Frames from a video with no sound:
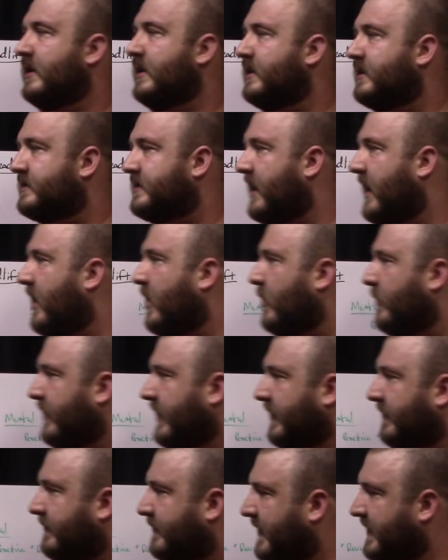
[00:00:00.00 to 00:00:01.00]
So
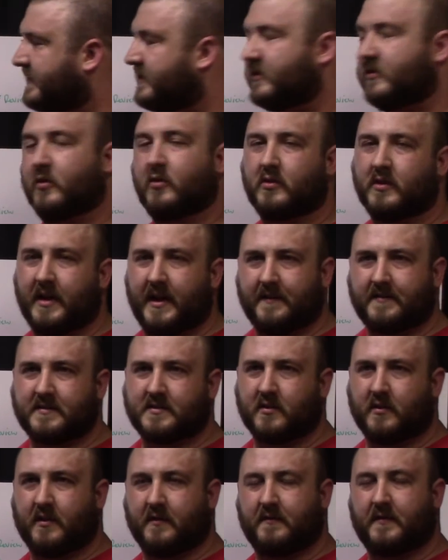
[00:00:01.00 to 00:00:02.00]
the physical
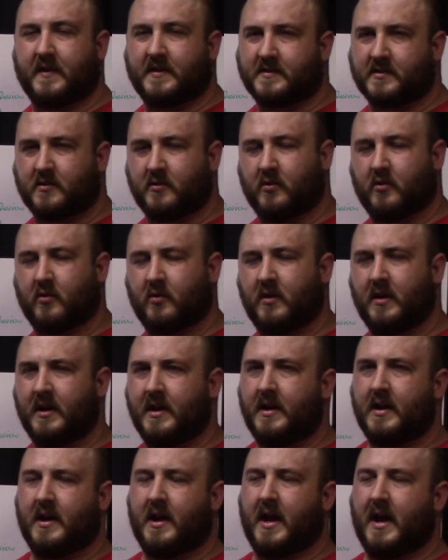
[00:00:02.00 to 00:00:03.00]
lifts, or the physical
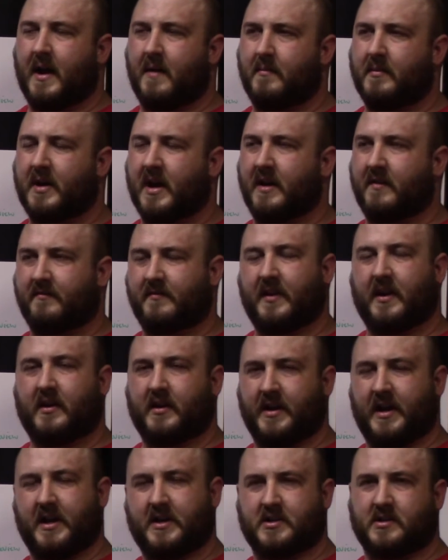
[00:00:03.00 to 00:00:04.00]
kind of
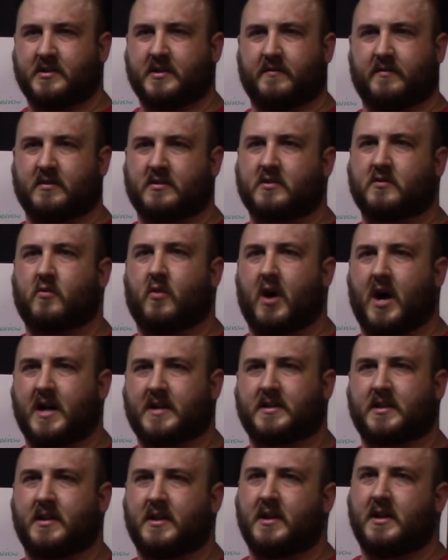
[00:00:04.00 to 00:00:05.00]
variations of a
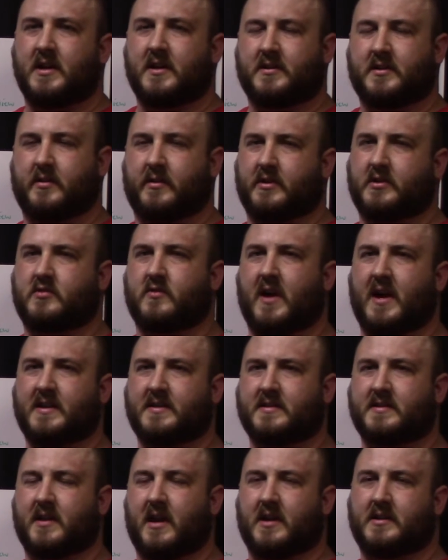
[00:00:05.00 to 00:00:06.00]
squat to
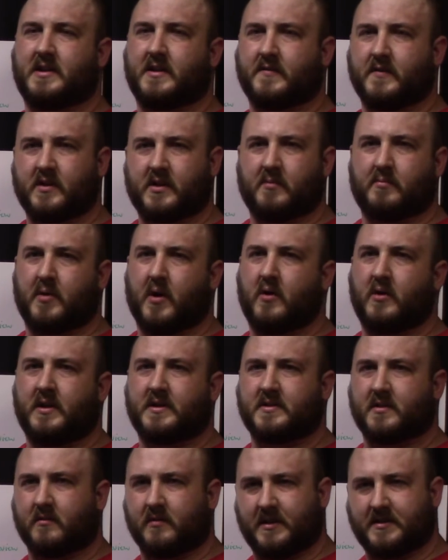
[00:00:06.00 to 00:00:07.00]
address different
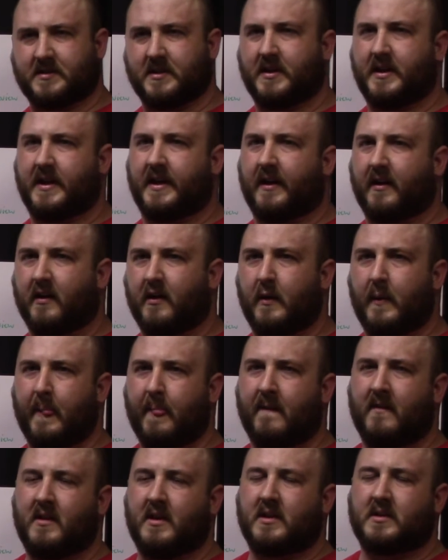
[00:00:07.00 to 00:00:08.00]
components, are listed here.
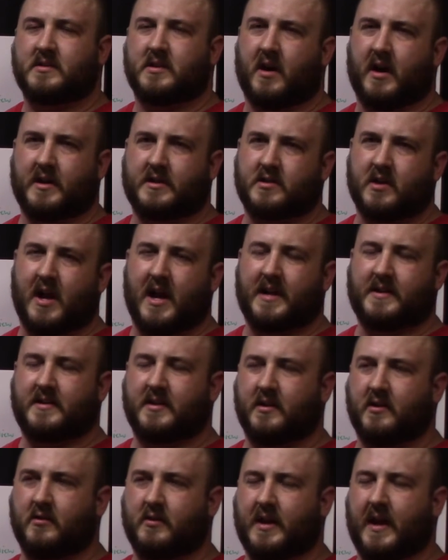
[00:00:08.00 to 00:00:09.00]
So I tried
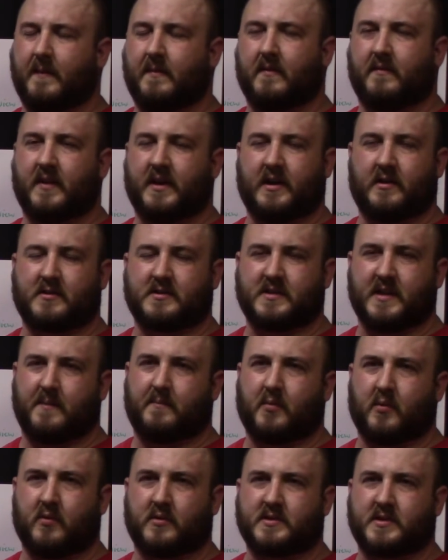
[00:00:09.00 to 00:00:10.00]
to keep the video
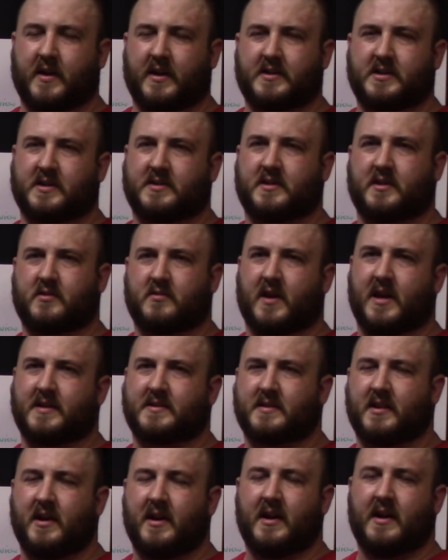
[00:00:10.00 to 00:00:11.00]
simple, so I just
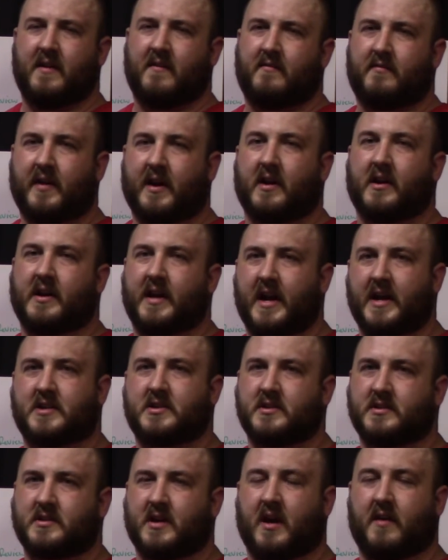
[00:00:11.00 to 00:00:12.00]
addressed
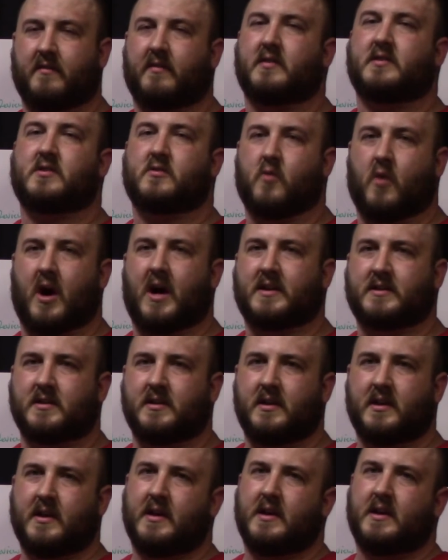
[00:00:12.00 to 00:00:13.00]
variations of a squat.
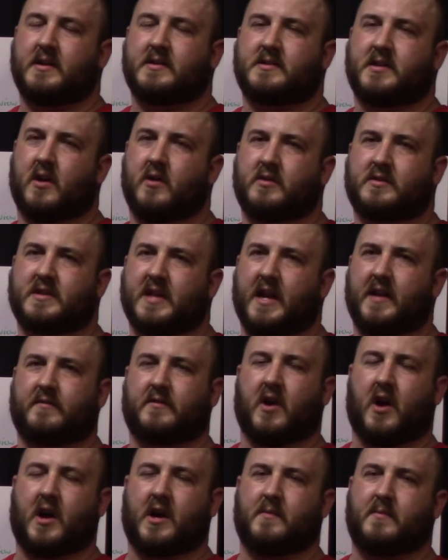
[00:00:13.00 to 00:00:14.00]
So instead of
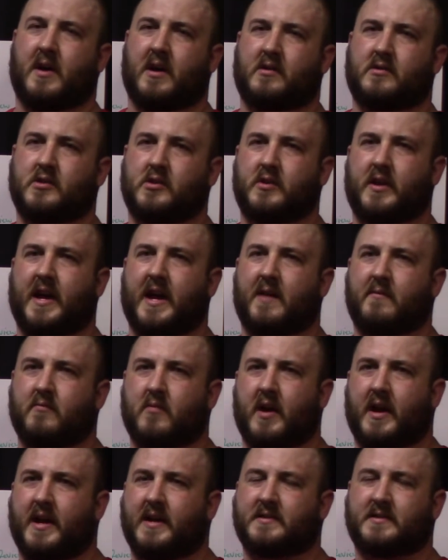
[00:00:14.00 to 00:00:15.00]
talking about glute ham
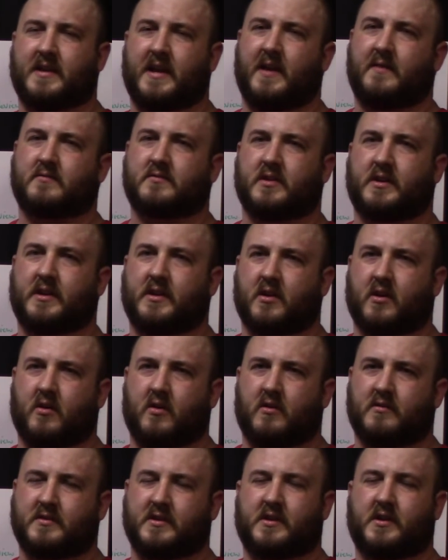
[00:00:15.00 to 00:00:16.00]
raise and hamstring
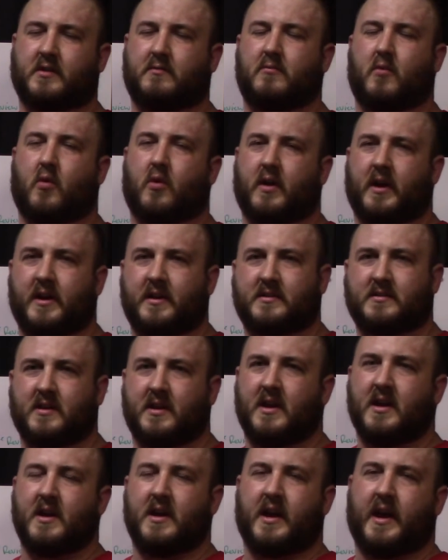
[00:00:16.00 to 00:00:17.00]
curls and good mornings
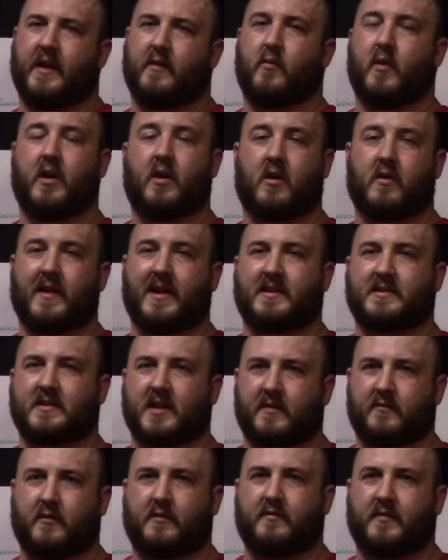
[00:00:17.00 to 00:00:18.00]
and when all that
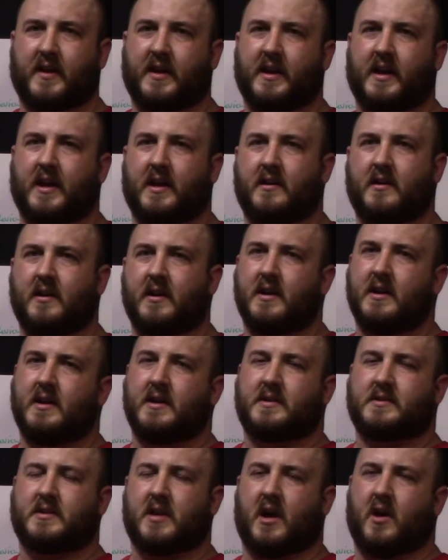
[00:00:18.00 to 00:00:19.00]
stuff would fit in,
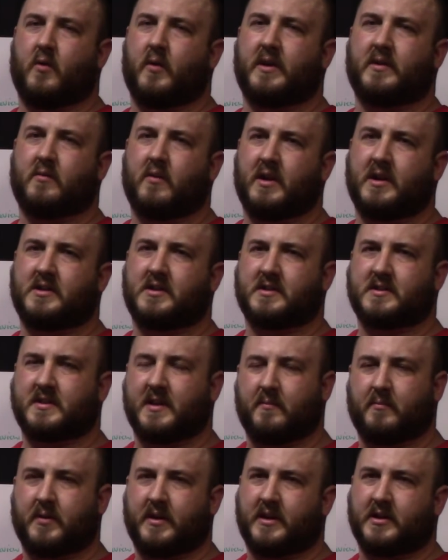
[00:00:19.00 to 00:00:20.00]
so we want to just
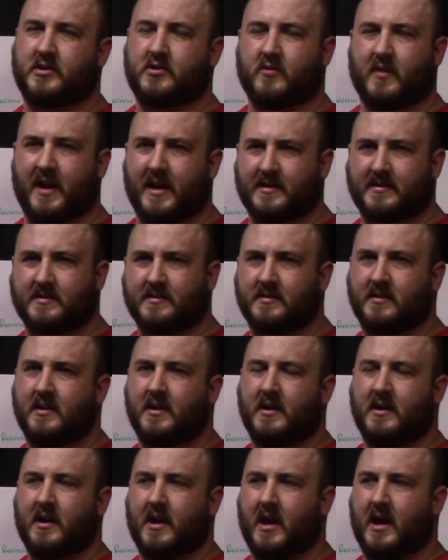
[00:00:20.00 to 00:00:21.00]
simply address
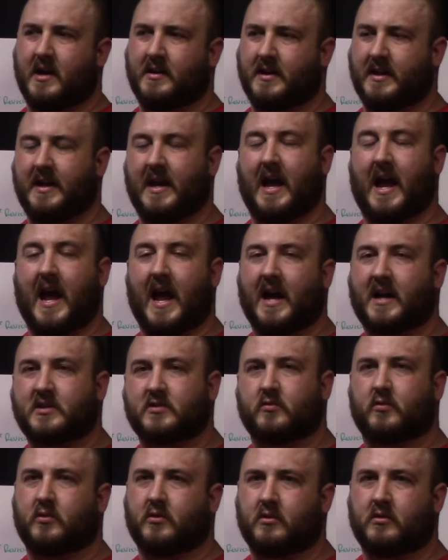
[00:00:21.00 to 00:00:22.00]
the
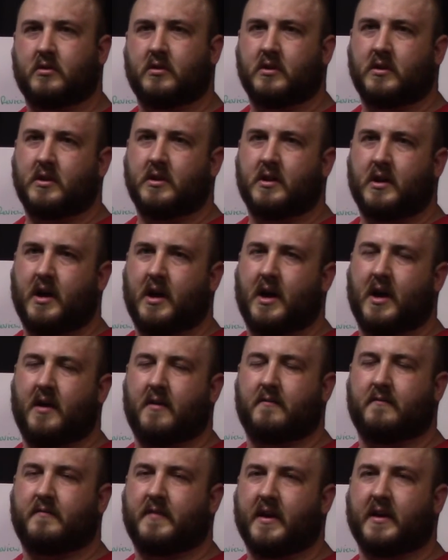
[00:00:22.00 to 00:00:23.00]
actual
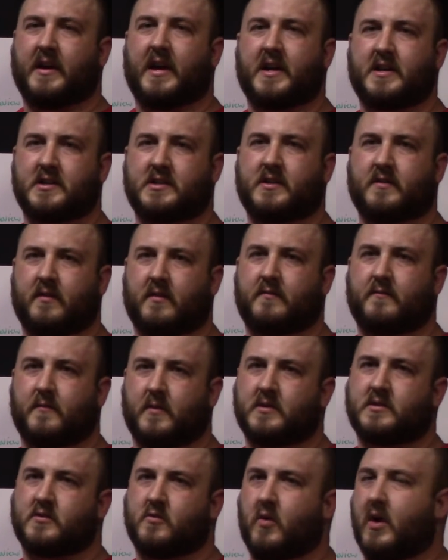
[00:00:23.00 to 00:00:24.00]
variations of
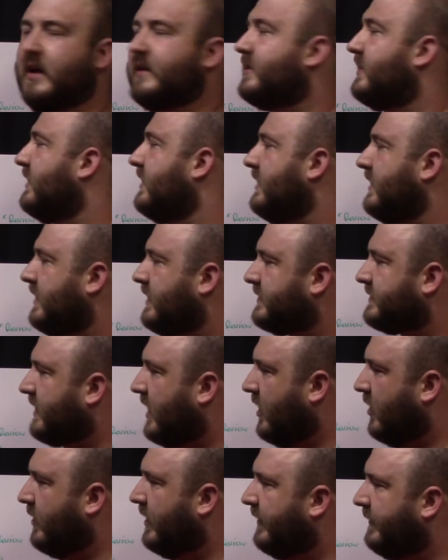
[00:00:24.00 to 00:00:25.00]
a squat.
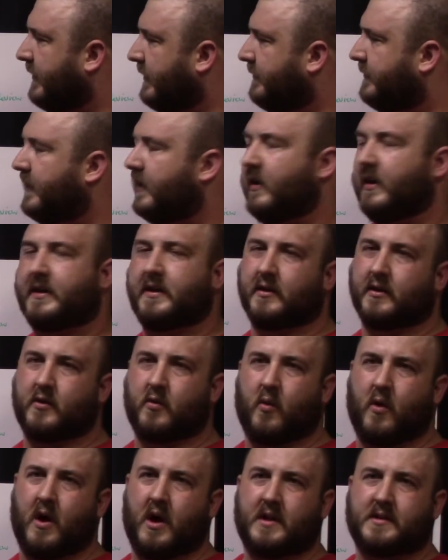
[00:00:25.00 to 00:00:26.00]
So if you feel like your
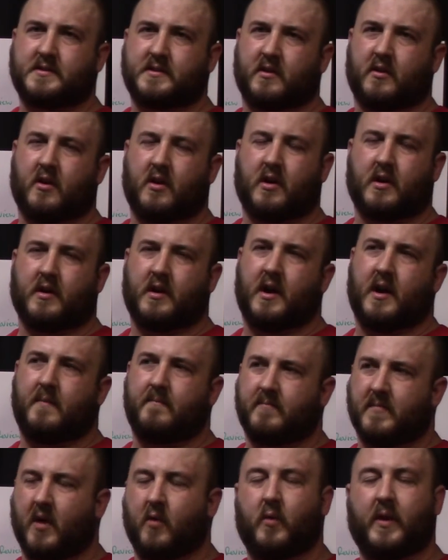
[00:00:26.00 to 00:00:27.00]
quads are
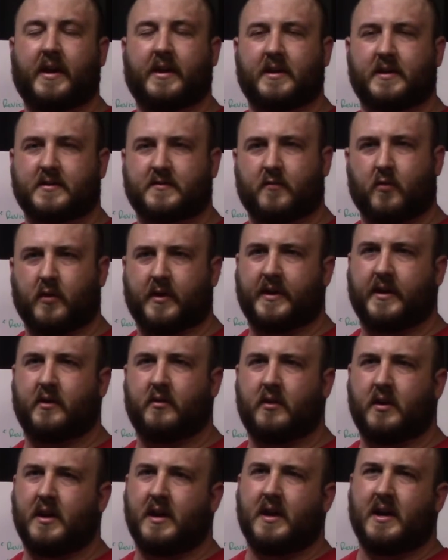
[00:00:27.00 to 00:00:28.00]
a weakness for
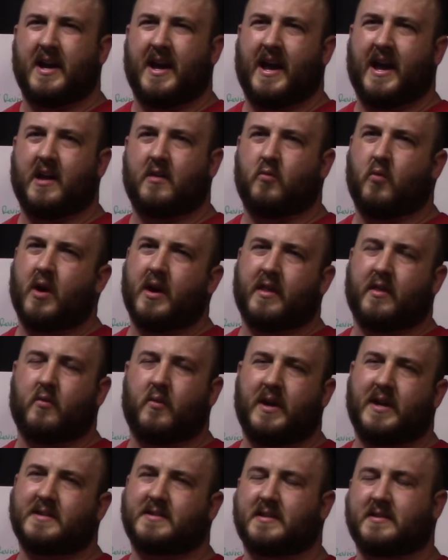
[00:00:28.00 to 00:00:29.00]
you, and one of the
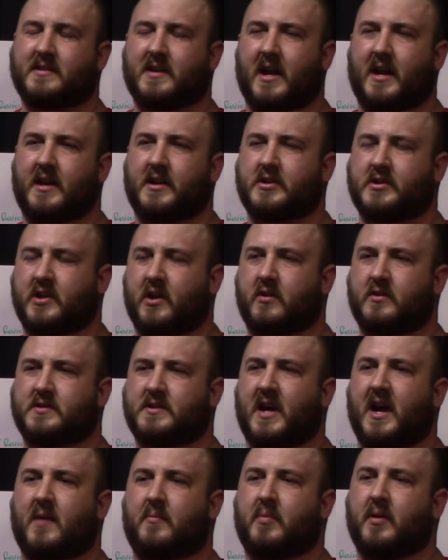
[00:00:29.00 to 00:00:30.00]
ways this kind of
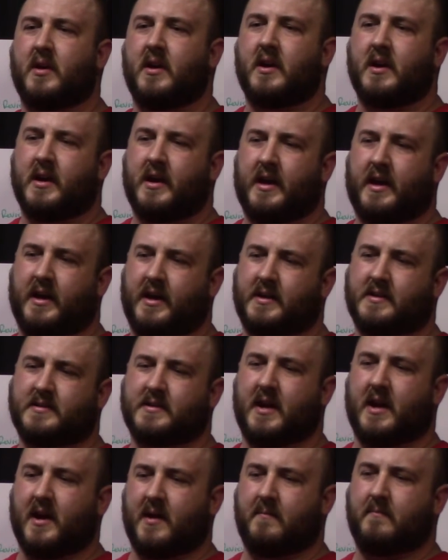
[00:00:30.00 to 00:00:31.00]
shows up
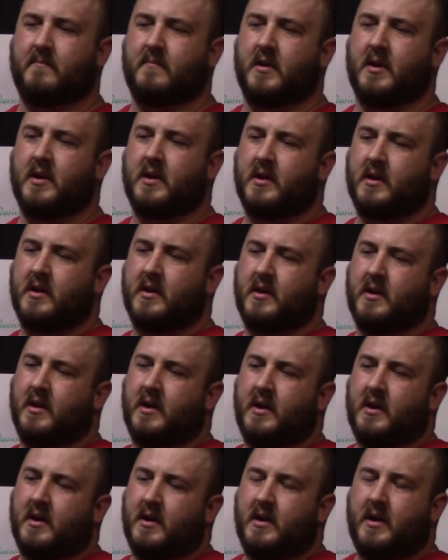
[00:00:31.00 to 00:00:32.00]
is
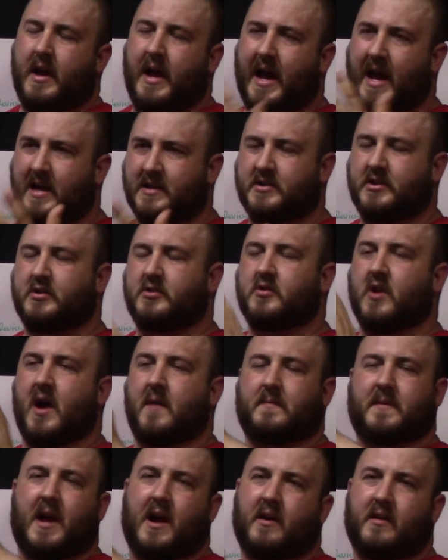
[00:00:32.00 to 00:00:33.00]
as you
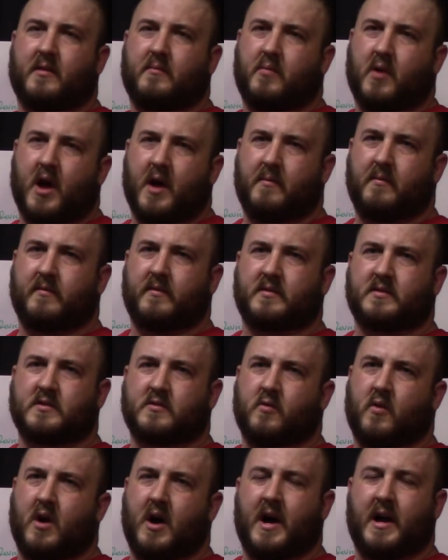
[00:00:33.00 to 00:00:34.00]
drop down to the bottom of a
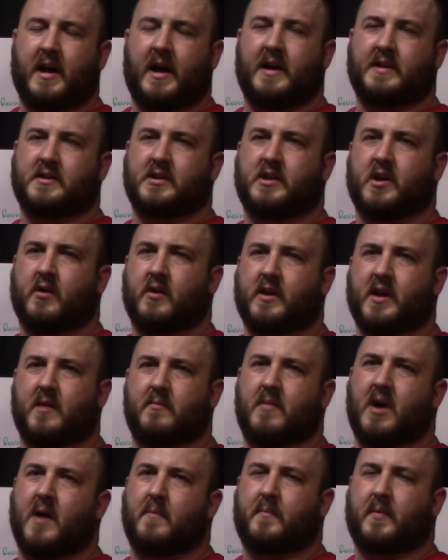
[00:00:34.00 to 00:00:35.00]
squat, as you go to
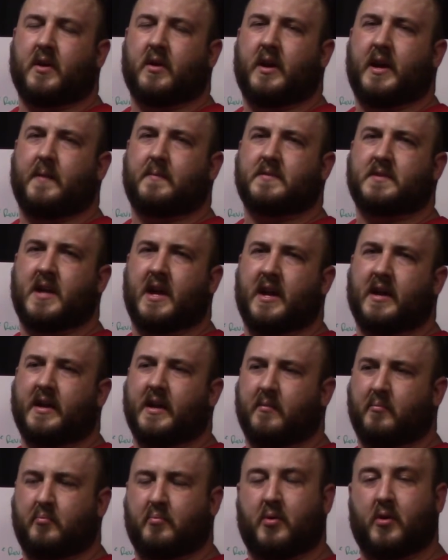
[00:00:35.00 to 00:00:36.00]
come up, your hips kind of
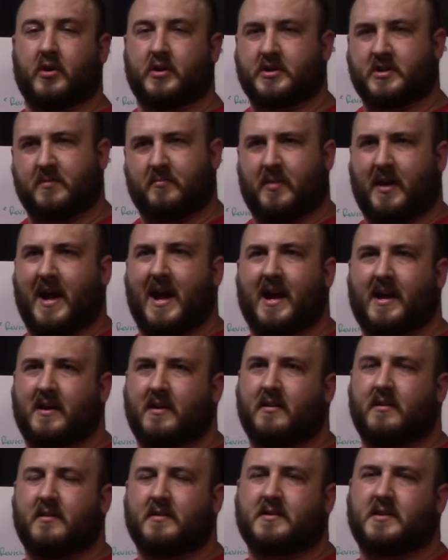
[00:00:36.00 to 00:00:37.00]
get pushed back.
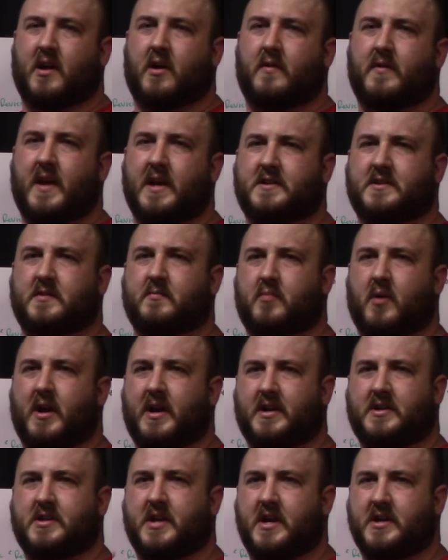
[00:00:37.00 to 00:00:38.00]
So and that's your
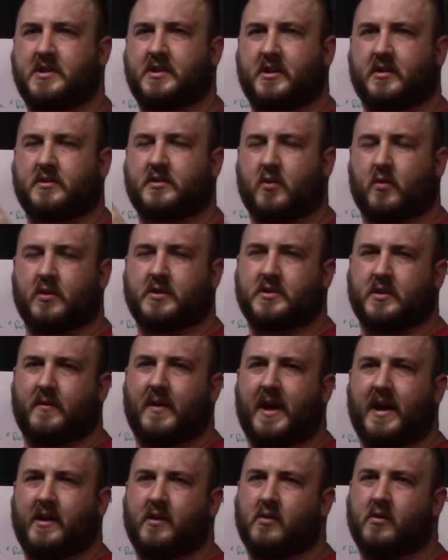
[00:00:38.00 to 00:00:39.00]
body changing your torso
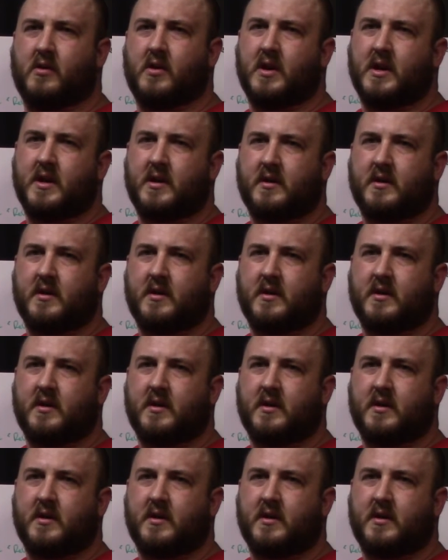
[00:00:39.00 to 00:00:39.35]
angle